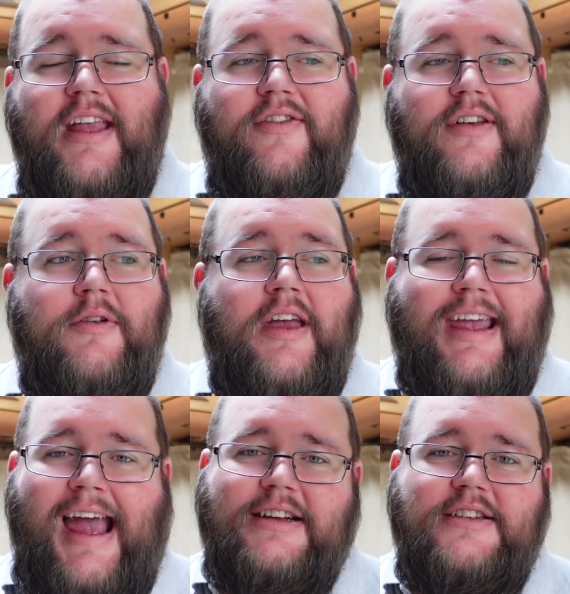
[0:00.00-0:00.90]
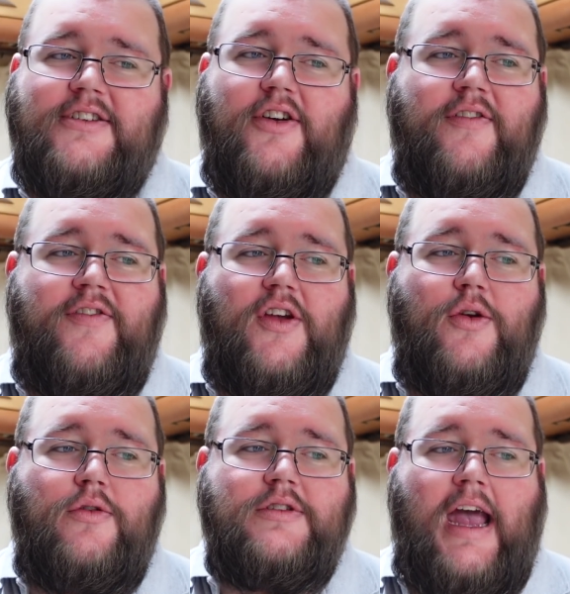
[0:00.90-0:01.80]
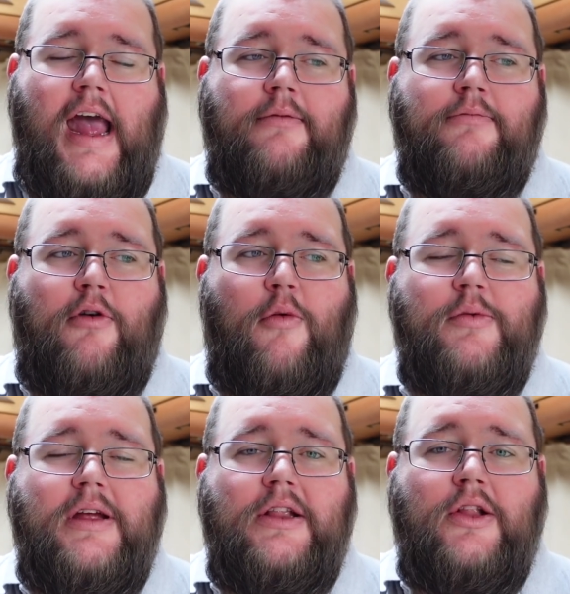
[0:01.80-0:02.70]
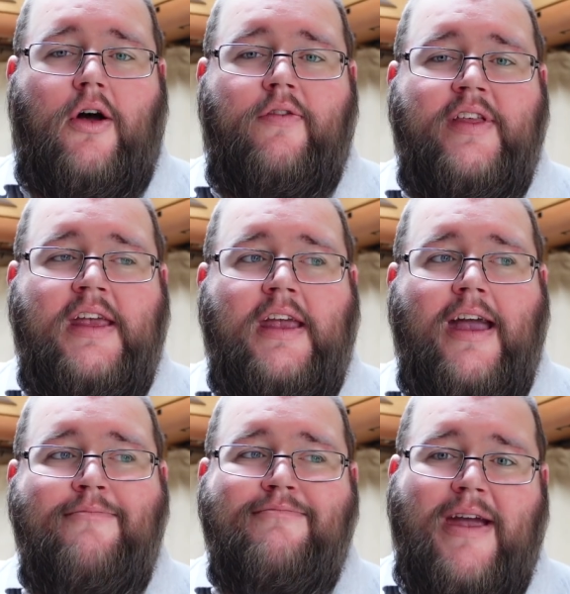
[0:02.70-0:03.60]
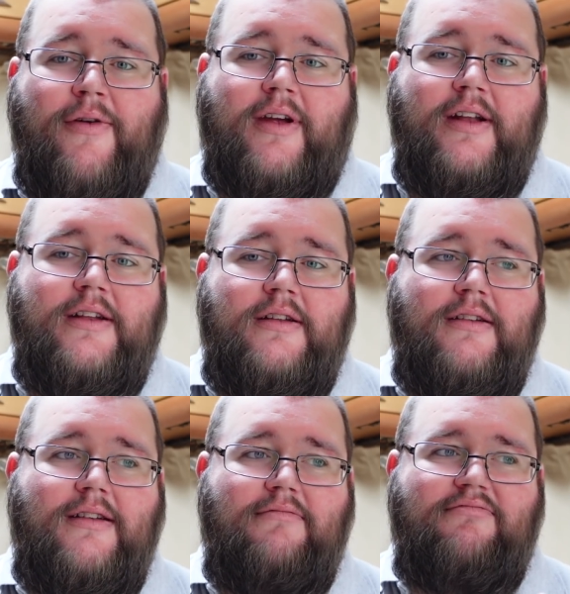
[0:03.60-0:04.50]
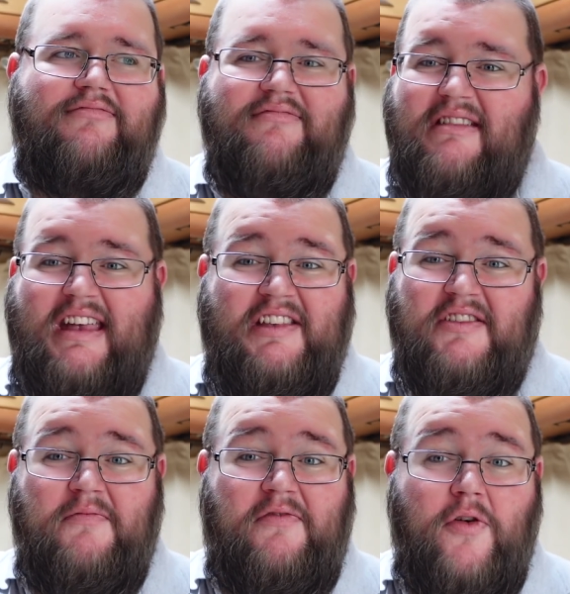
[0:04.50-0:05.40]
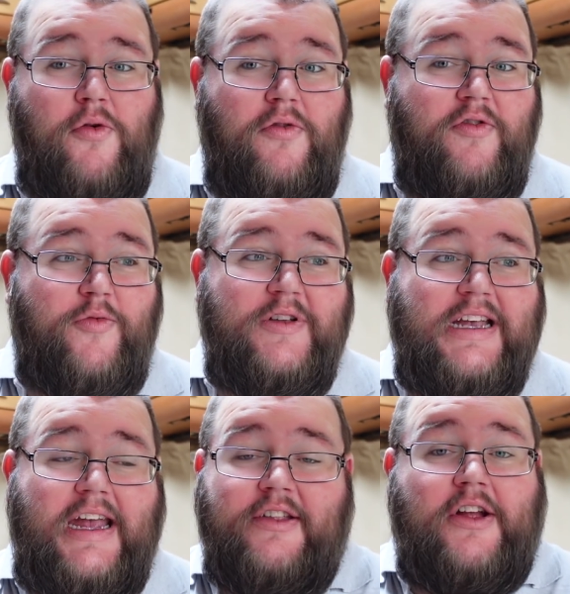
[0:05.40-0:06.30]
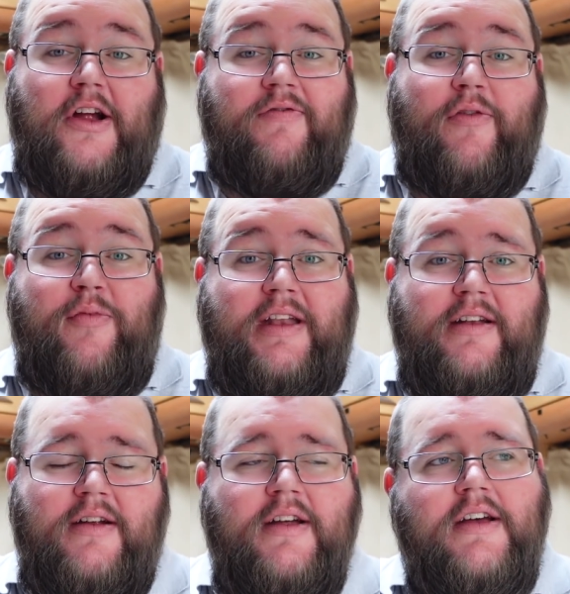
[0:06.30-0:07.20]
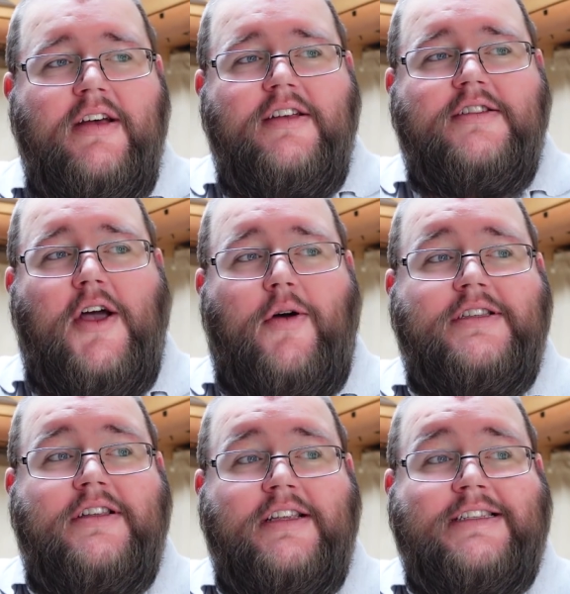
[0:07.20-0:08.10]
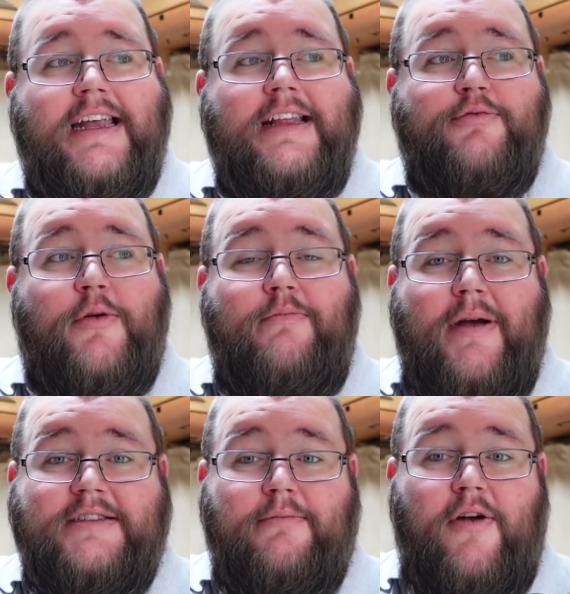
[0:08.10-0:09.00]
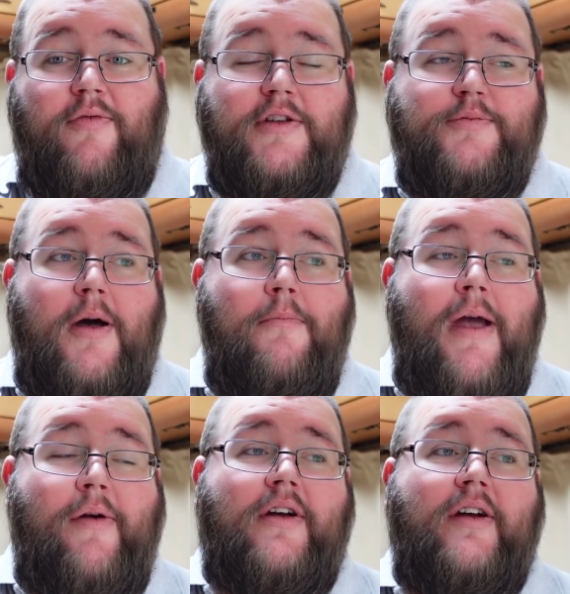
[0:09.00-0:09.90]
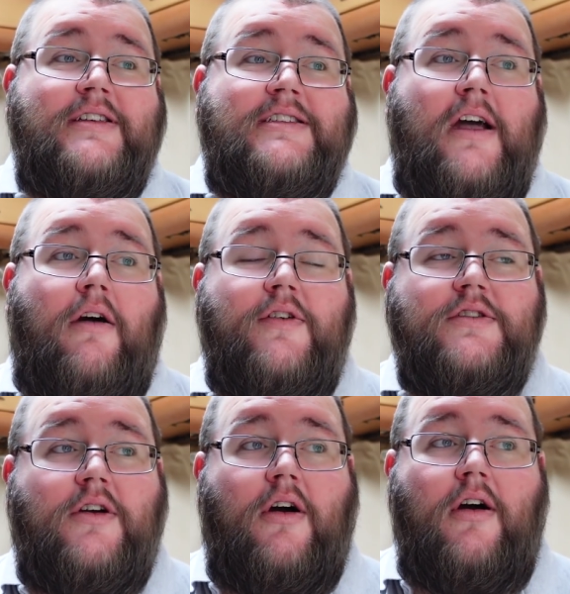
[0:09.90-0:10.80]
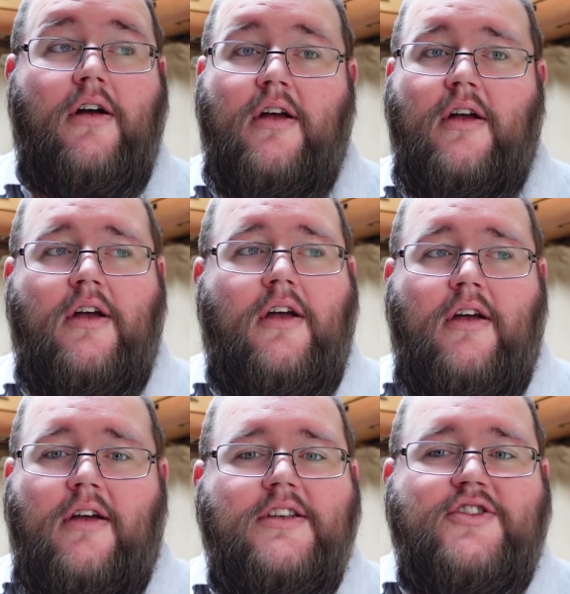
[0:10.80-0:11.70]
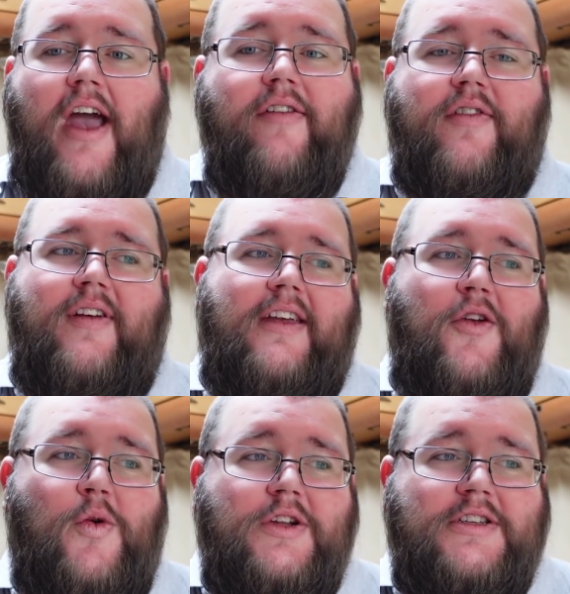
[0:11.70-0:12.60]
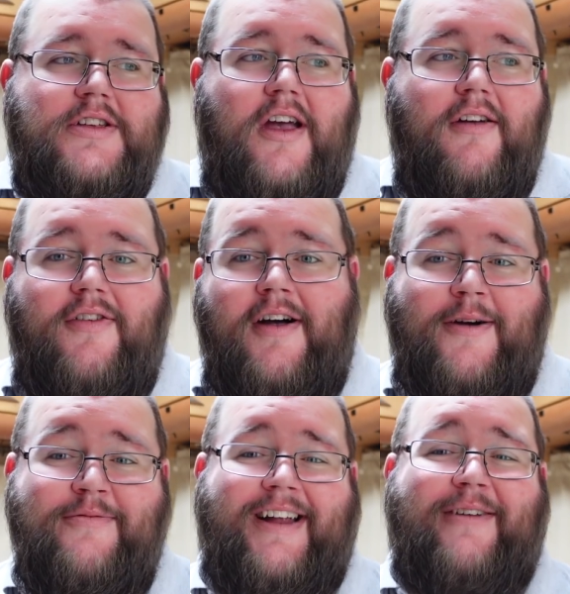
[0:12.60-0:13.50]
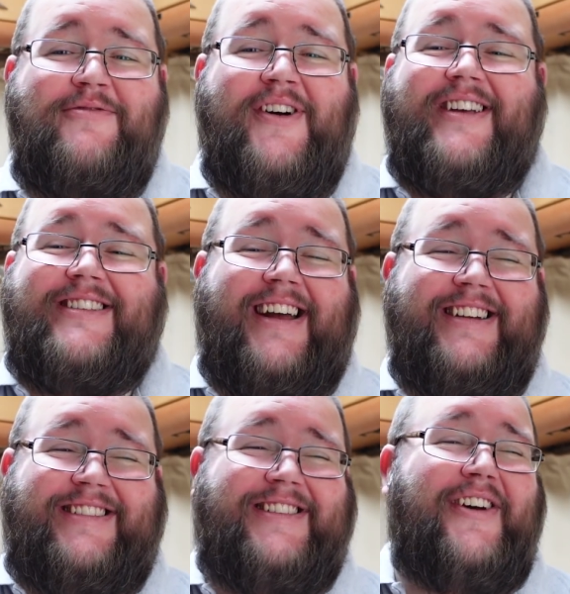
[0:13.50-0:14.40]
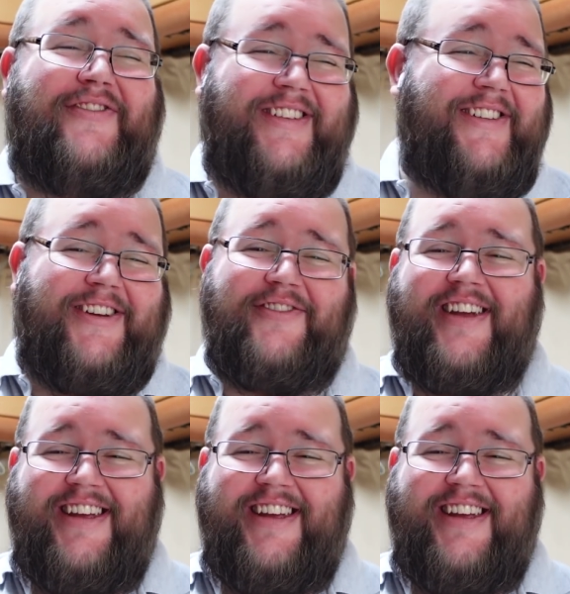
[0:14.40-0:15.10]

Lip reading: definitely. Canada's got the views and probably a lot of the Americanism food, should we say? I don't know, I've never been. So I'd say that's probably best of both worlds. But America itself has got. It's got everything. You want to surf? I mean, I'm not exactly surfing. Look at me.